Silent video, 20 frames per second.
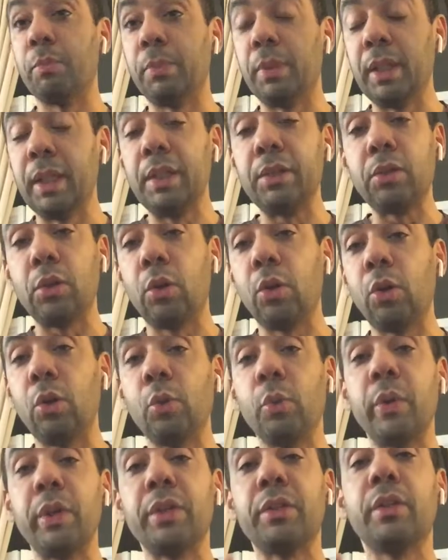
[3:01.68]
please
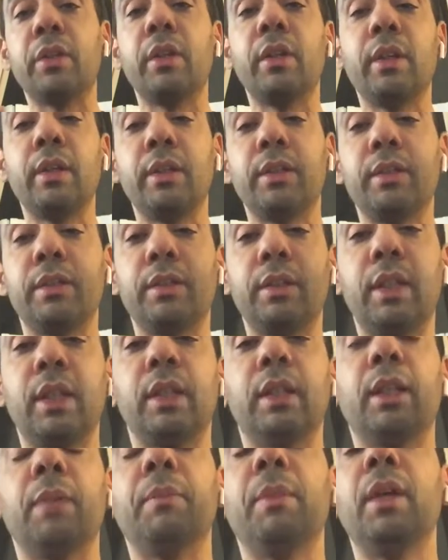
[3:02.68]
always sing
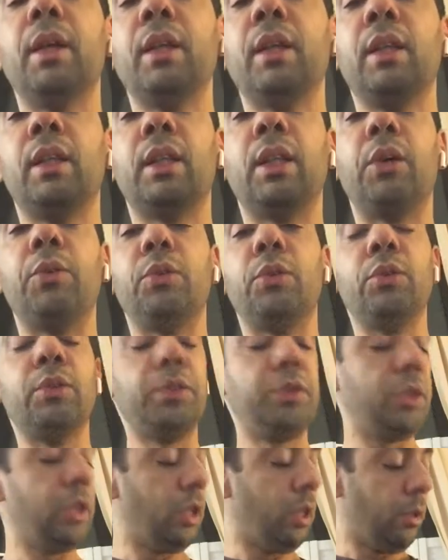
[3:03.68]
them. Now your
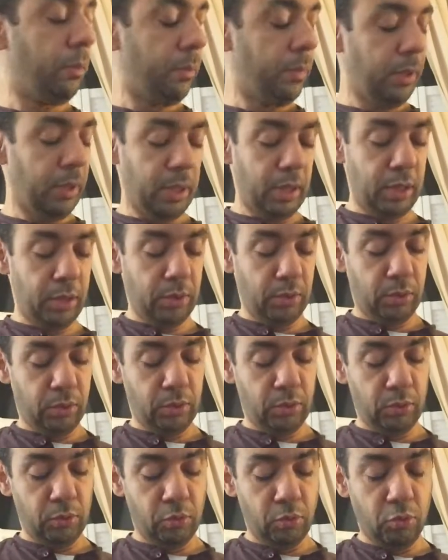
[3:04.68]
job is
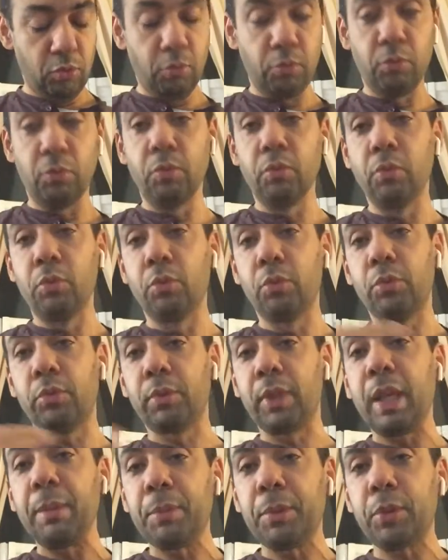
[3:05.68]
to
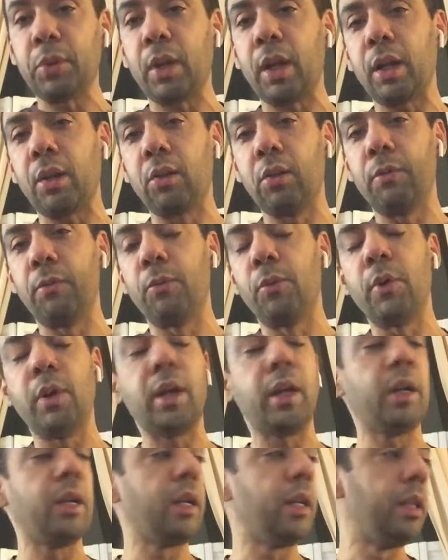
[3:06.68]
keep track of
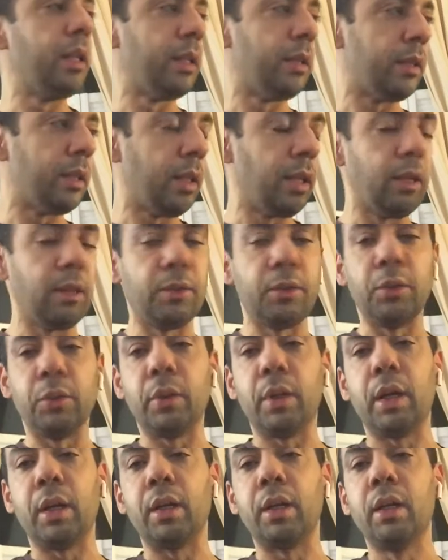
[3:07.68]
where in the scale you
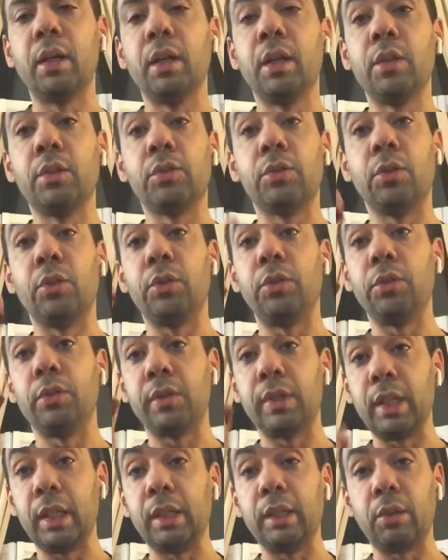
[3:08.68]
are, so you
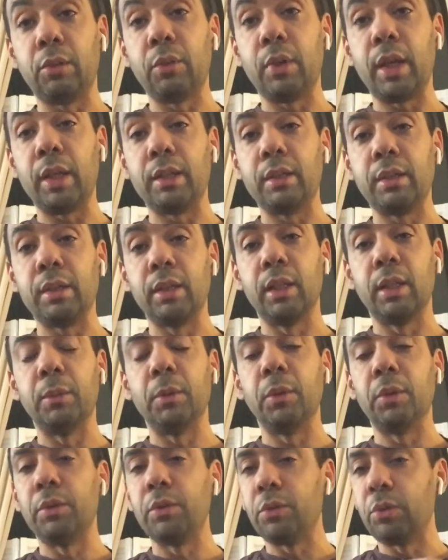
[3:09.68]
sing the right
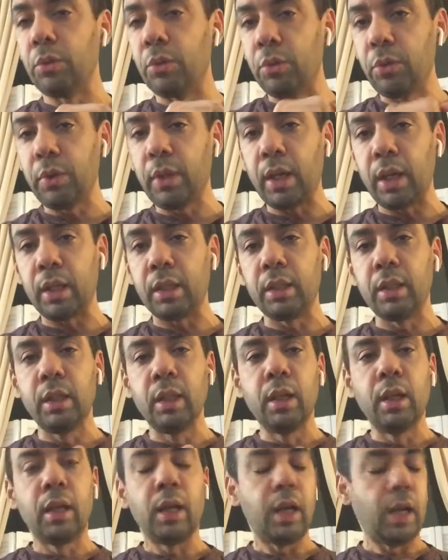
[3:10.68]
syllable. To do that,
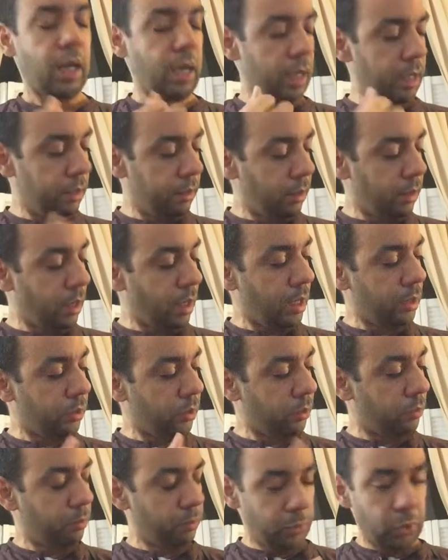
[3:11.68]

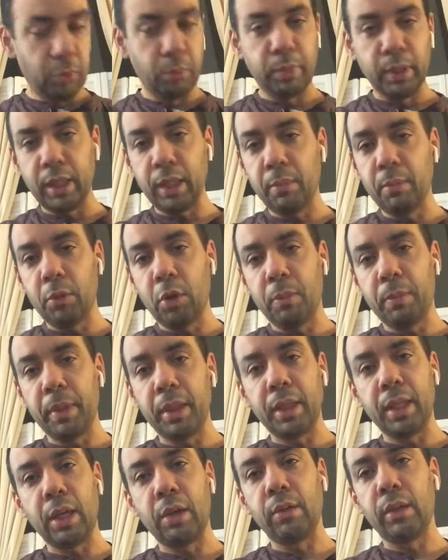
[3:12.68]
just play them up
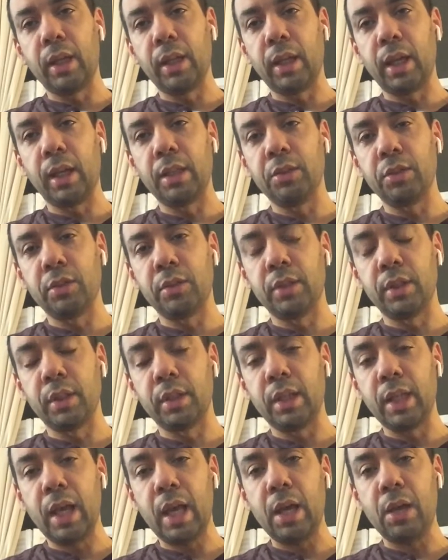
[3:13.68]
and down like I just did
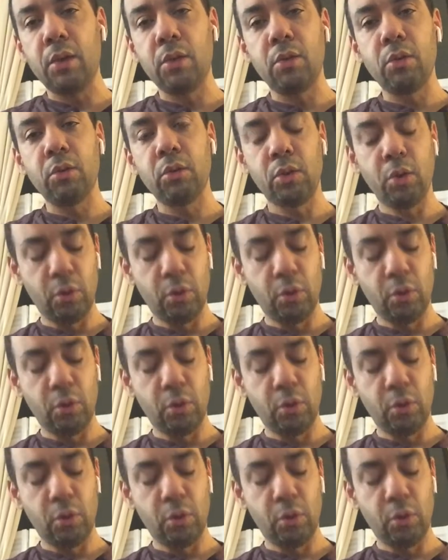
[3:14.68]
now.